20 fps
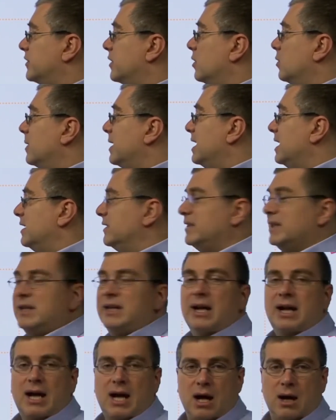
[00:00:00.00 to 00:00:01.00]
so easy
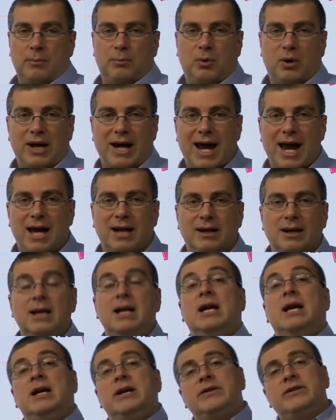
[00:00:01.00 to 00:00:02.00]
to comprehend.
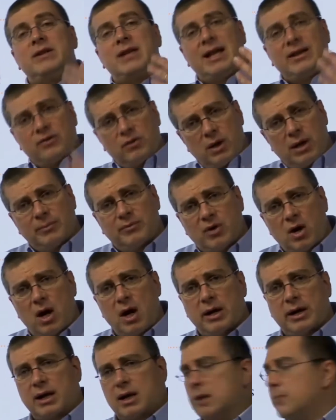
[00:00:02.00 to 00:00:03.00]
So that's what I'm
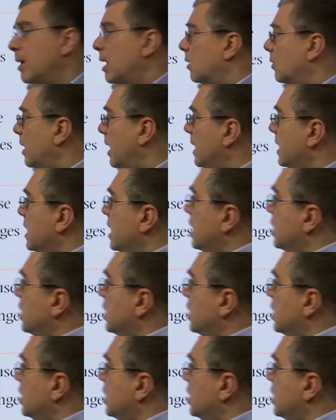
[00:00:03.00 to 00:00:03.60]
talking about, right?